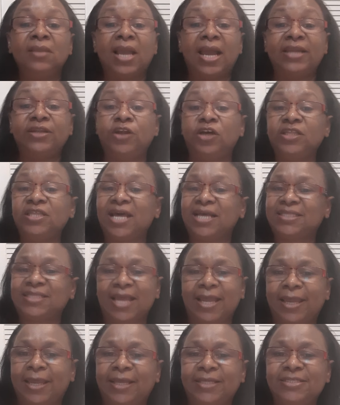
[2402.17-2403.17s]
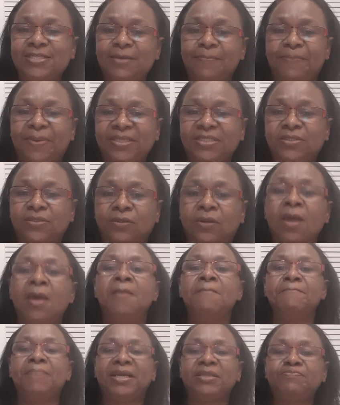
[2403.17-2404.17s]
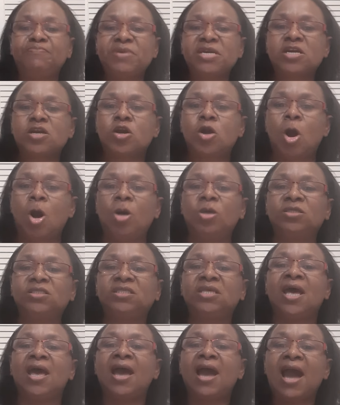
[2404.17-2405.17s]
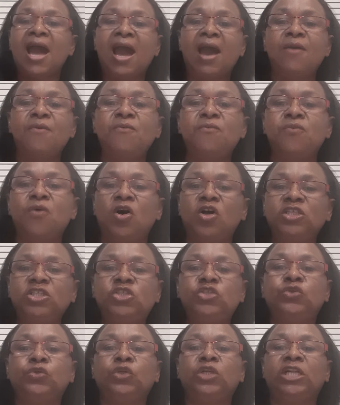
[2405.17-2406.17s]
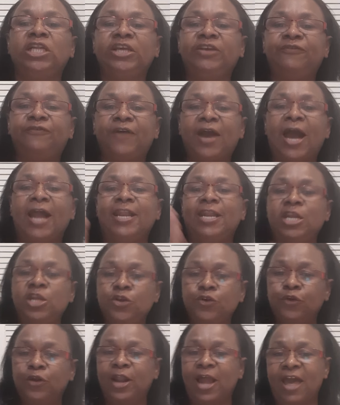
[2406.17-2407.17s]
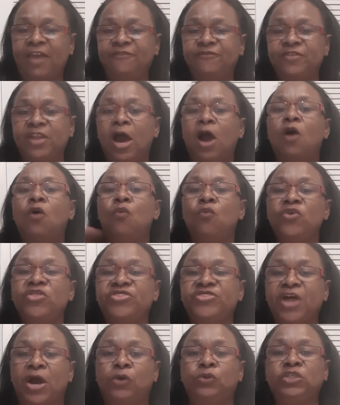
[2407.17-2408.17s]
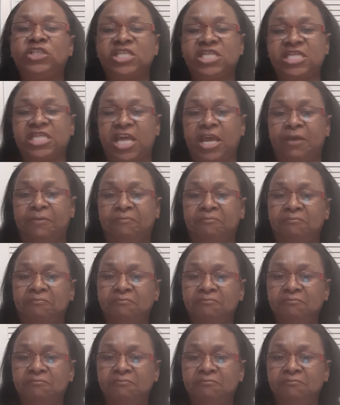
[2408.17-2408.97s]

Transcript: I know that I hate the person, but because I want to live a new life now without them.